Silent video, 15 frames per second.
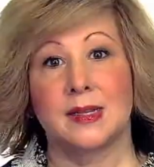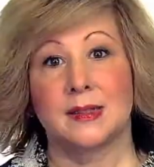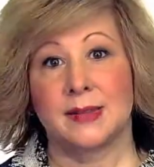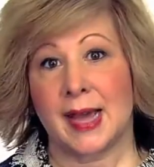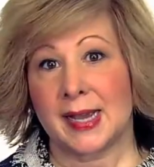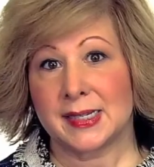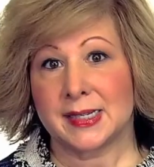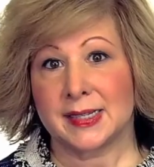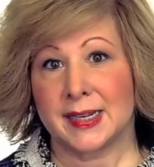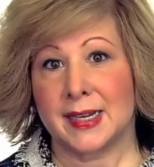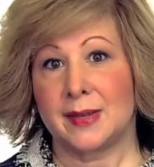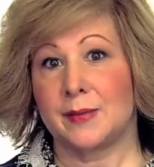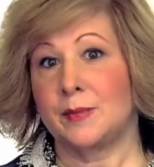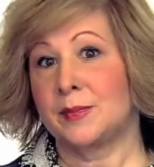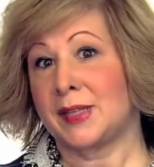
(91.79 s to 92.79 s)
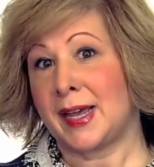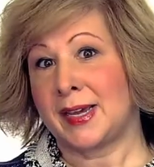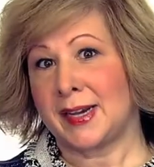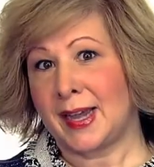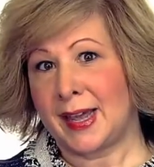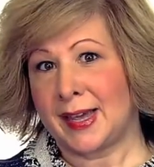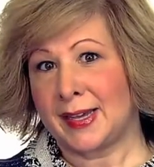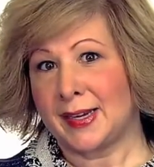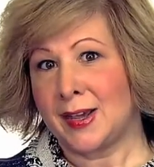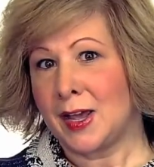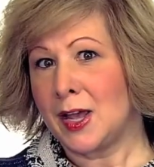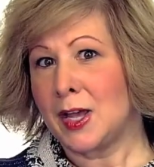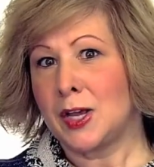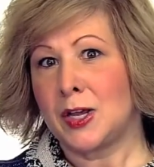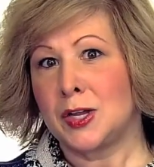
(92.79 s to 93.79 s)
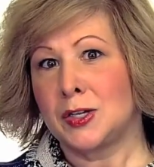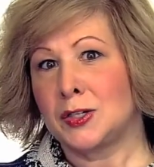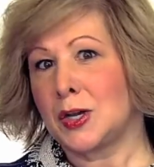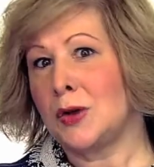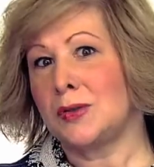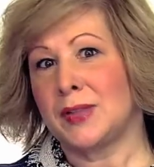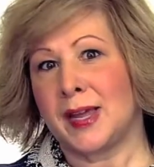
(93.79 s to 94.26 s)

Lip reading: Lastly, plan ahead. Don't